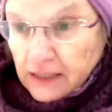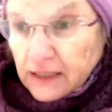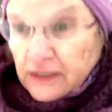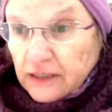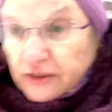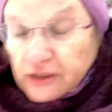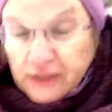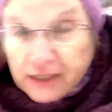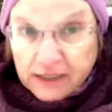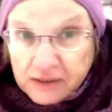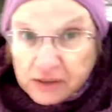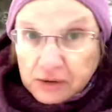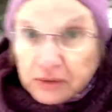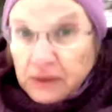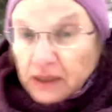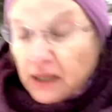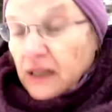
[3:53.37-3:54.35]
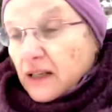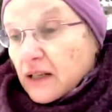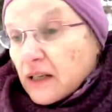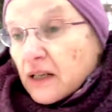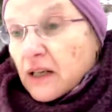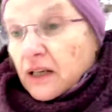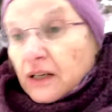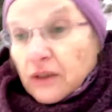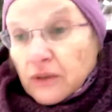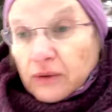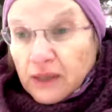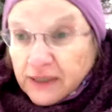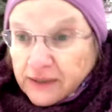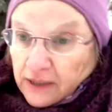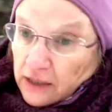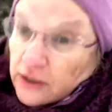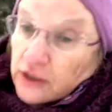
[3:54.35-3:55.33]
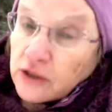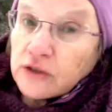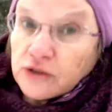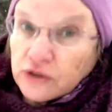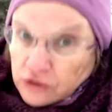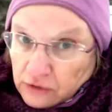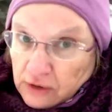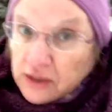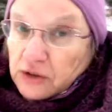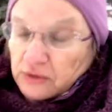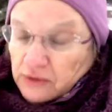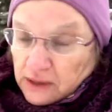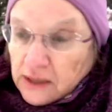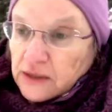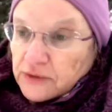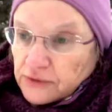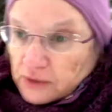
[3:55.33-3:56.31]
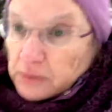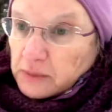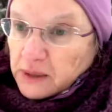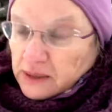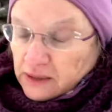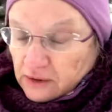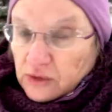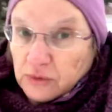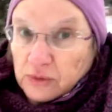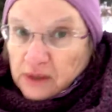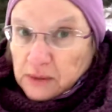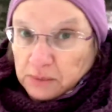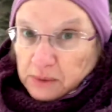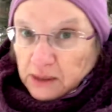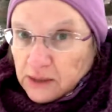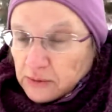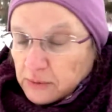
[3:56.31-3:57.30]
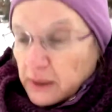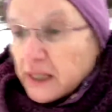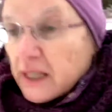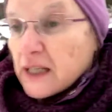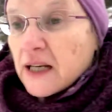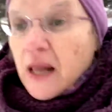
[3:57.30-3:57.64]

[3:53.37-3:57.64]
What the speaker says: So that was a huge stress relief for me this week, believe me.